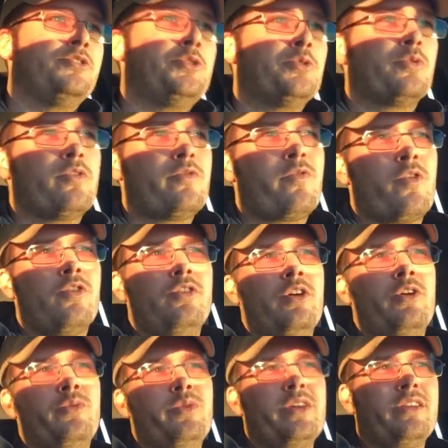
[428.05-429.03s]
do the
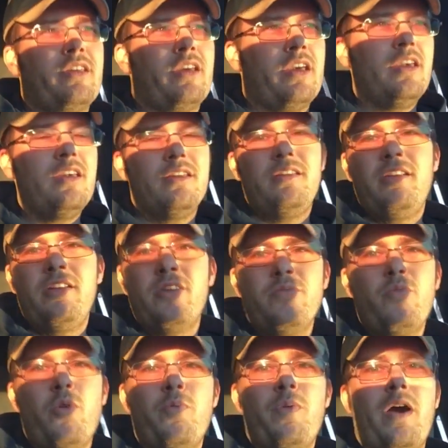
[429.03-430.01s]
referral only thing, and, you
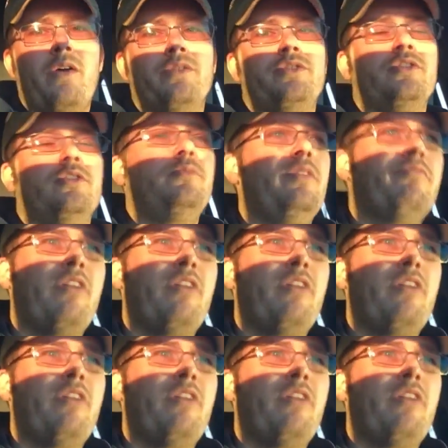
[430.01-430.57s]
know, more power to them.